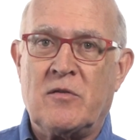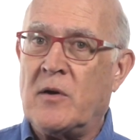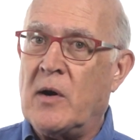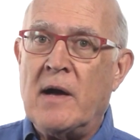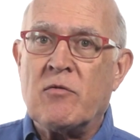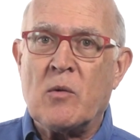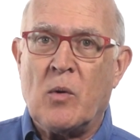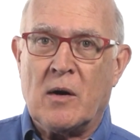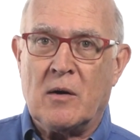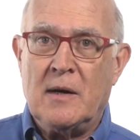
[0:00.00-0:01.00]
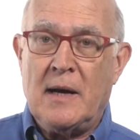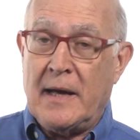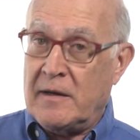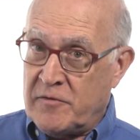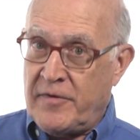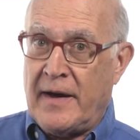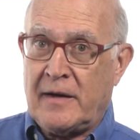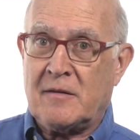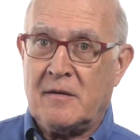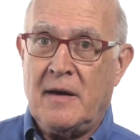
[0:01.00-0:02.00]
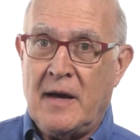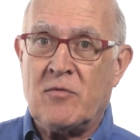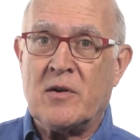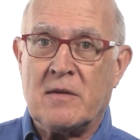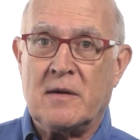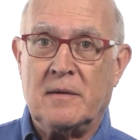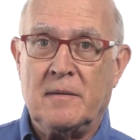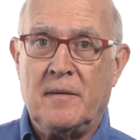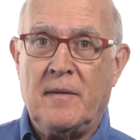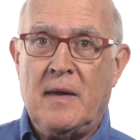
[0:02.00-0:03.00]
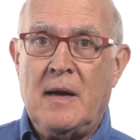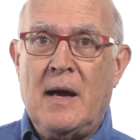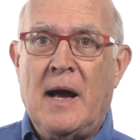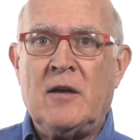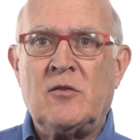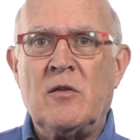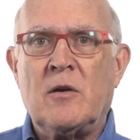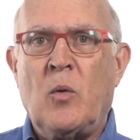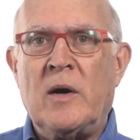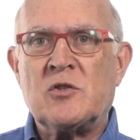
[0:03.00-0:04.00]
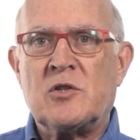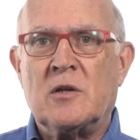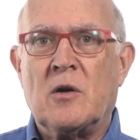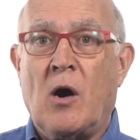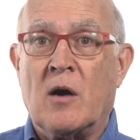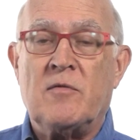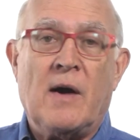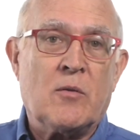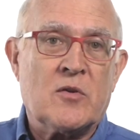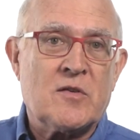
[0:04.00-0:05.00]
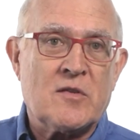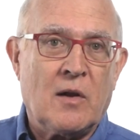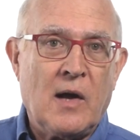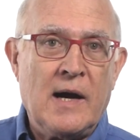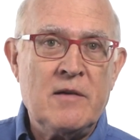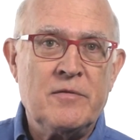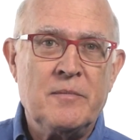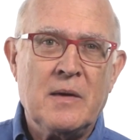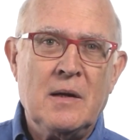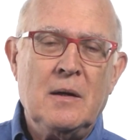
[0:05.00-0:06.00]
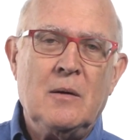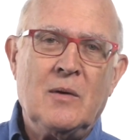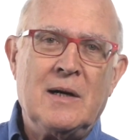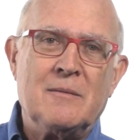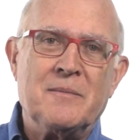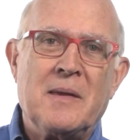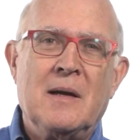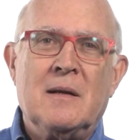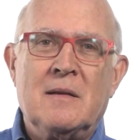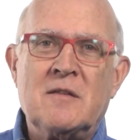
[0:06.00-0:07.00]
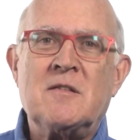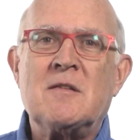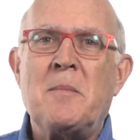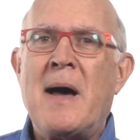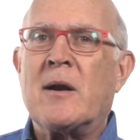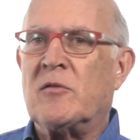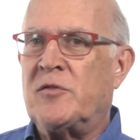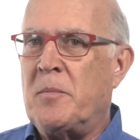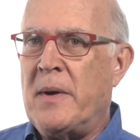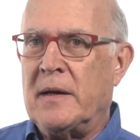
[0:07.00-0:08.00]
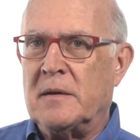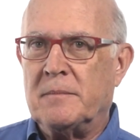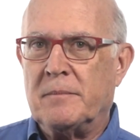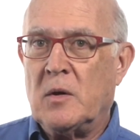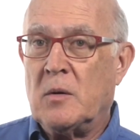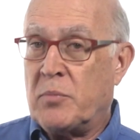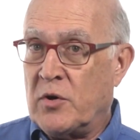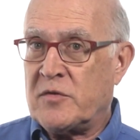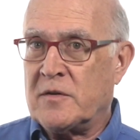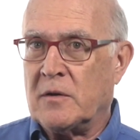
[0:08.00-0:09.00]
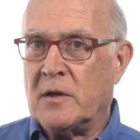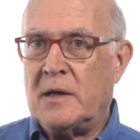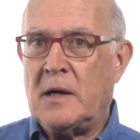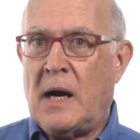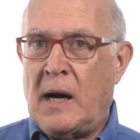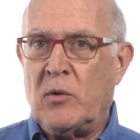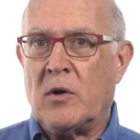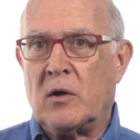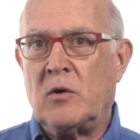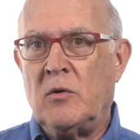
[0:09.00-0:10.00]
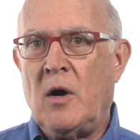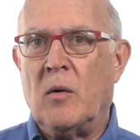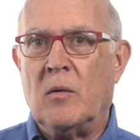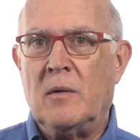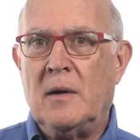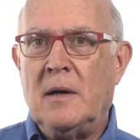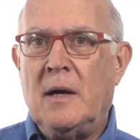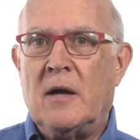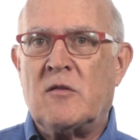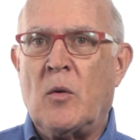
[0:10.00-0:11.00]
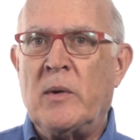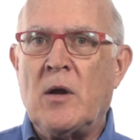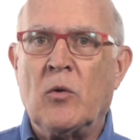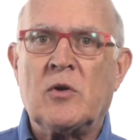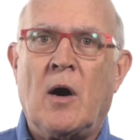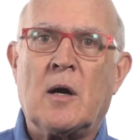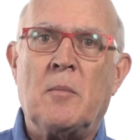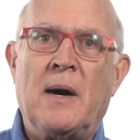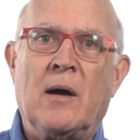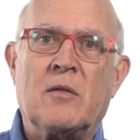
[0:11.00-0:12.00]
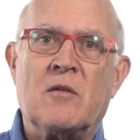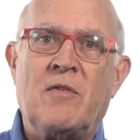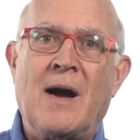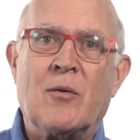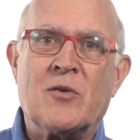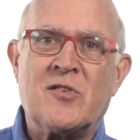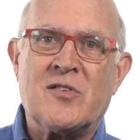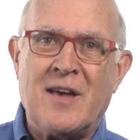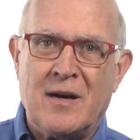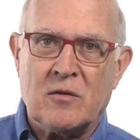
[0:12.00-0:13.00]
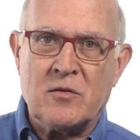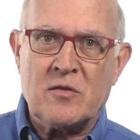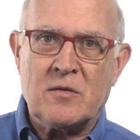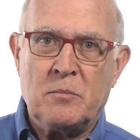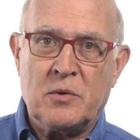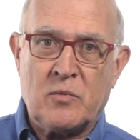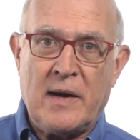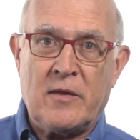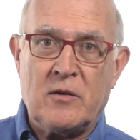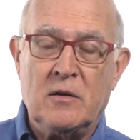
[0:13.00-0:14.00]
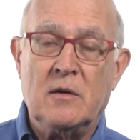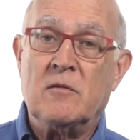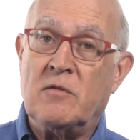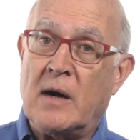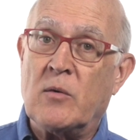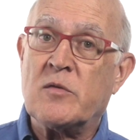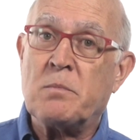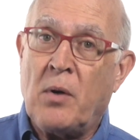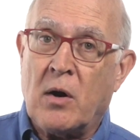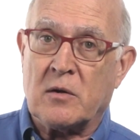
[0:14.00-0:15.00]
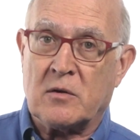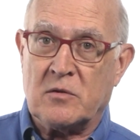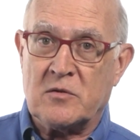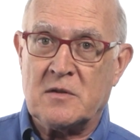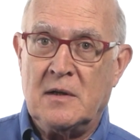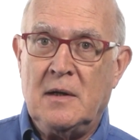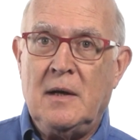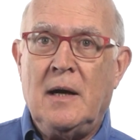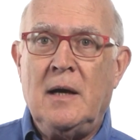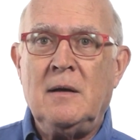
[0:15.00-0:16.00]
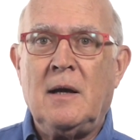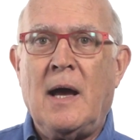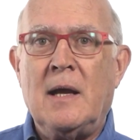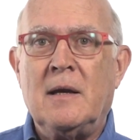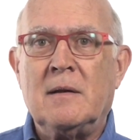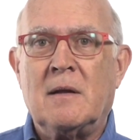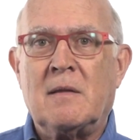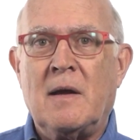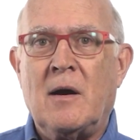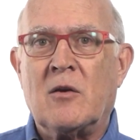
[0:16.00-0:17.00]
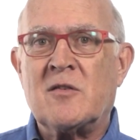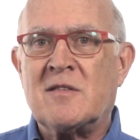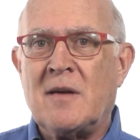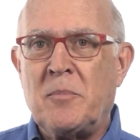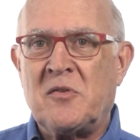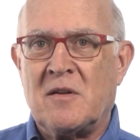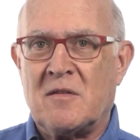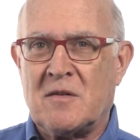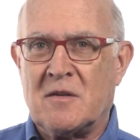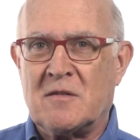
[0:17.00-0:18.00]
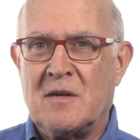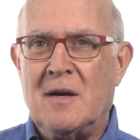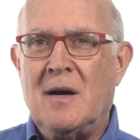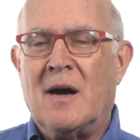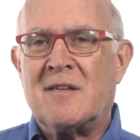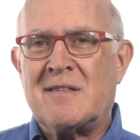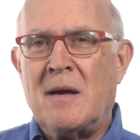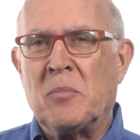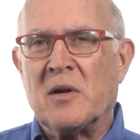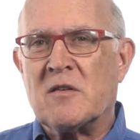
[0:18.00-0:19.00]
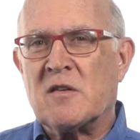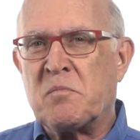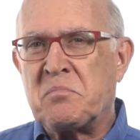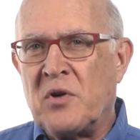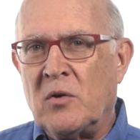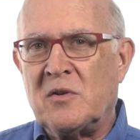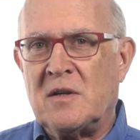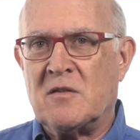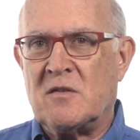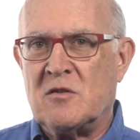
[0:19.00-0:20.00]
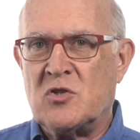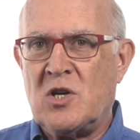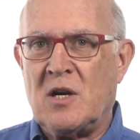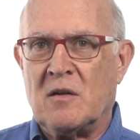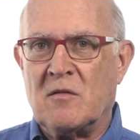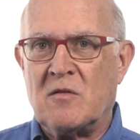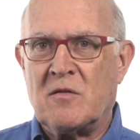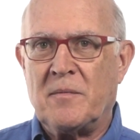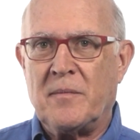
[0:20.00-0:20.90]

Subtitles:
They're everywhere and infect everything. As to the question, are viruses alive? Well, this is a matter of debate. Personally, I would argue no. And so we don't talk about the virus cells, but rather virus particles, indicating that they are substances, assemblies of proteins and genes.